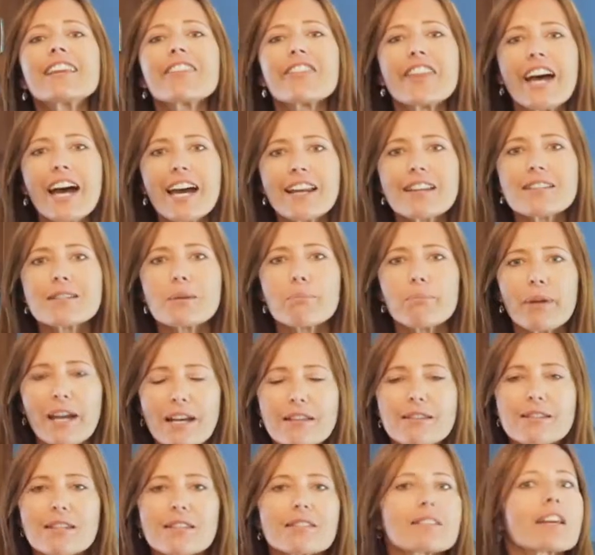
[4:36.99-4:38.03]
That is a
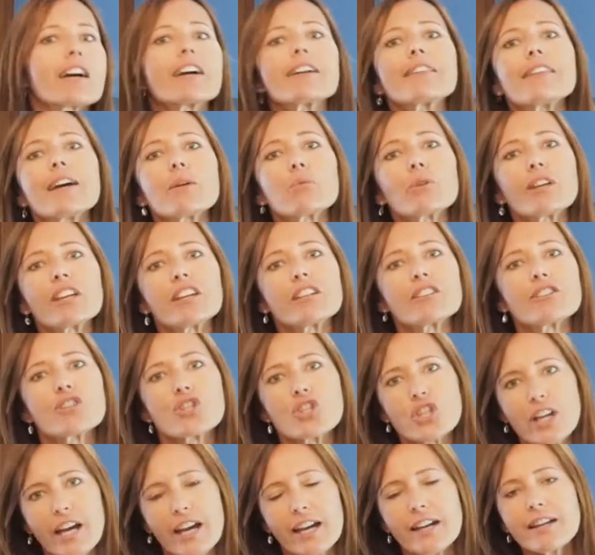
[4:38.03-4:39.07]
pesticide that we
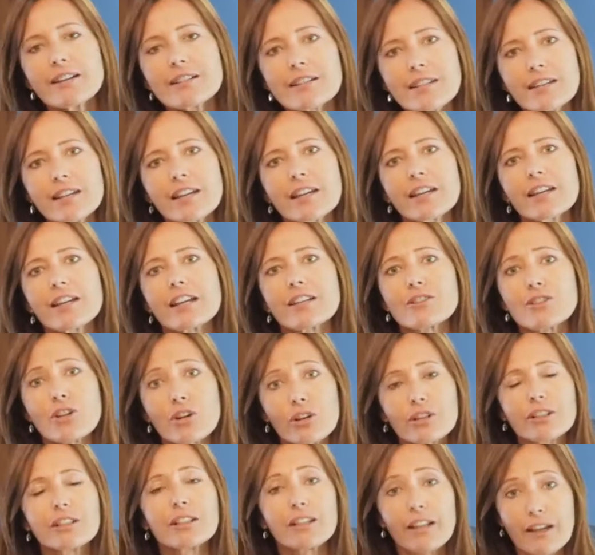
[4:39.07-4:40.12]
inject, it's
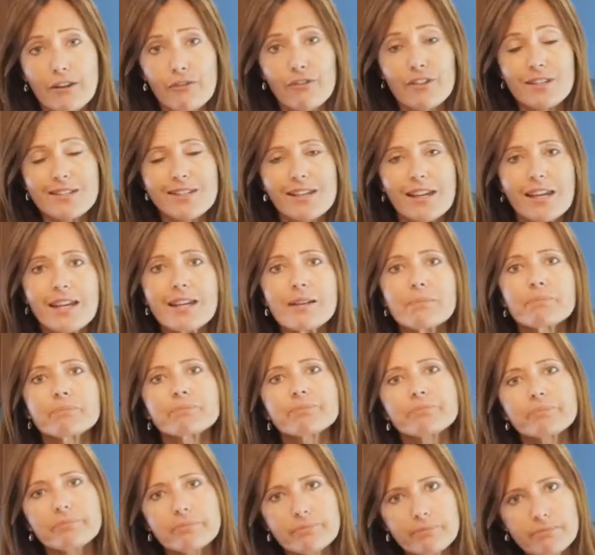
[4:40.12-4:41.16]
called glyphosate,
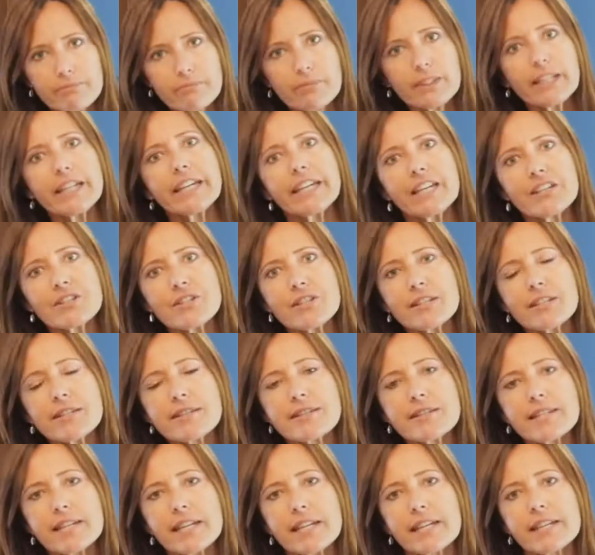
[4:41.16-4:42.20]
into the
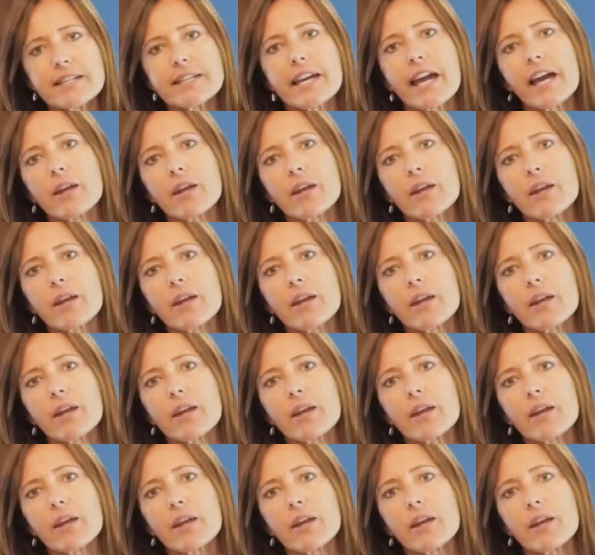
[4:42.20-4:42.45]
seed.